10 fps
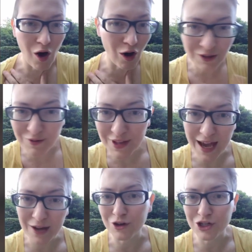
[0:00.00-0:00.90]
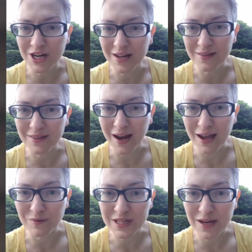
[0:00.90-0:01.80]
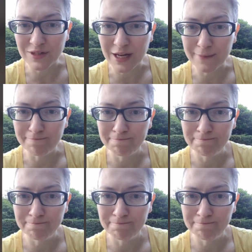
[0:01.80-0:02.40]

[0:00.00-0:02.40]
all of the energy that I have saved up